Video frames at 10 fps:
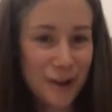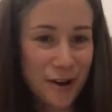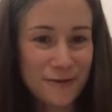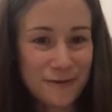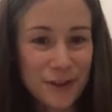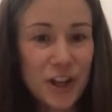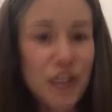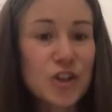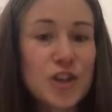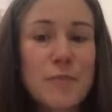
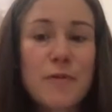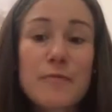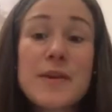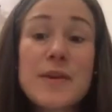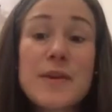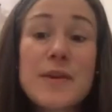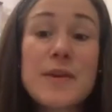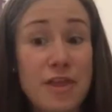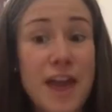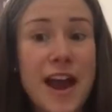relationship of me
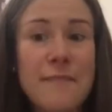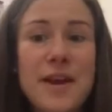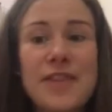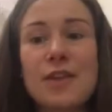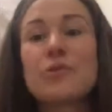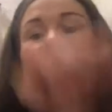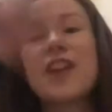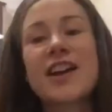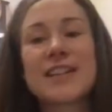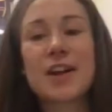working with them and then
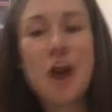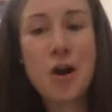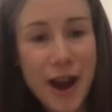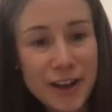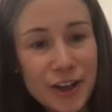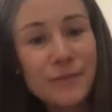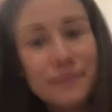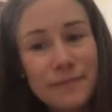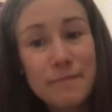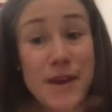realizing, I
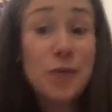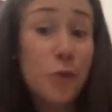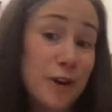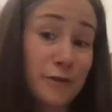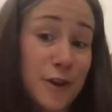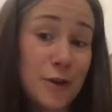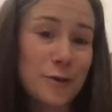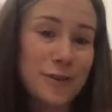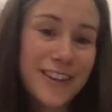could be one of you.